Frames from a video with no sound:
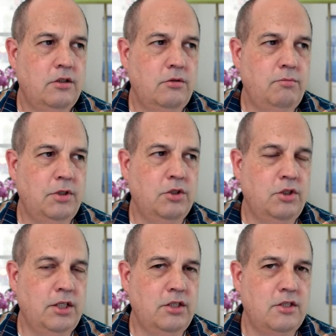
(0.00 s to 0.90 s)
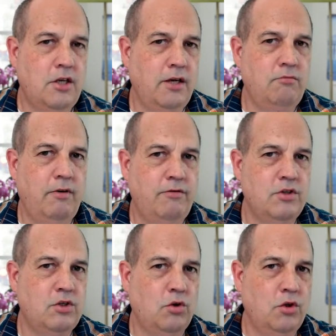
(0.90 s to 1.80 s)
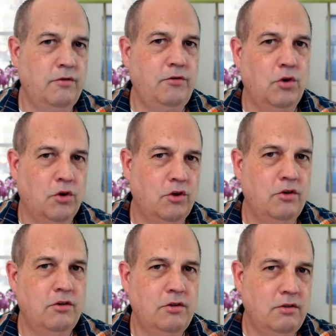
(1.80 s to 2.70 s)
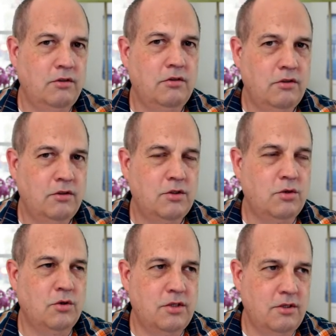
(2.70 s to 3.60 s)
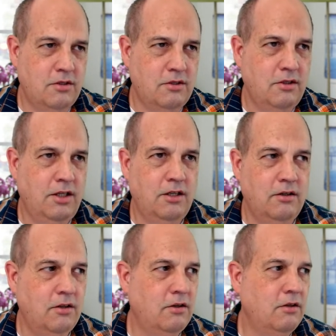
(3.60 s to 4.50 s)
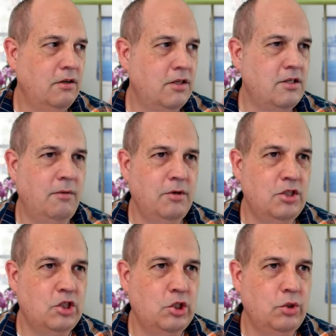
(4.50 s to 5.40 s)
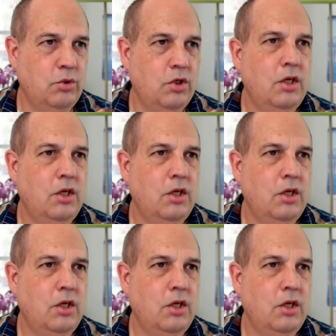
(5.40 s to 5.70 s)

because you need to cite and reference all of your sources in assignment 2.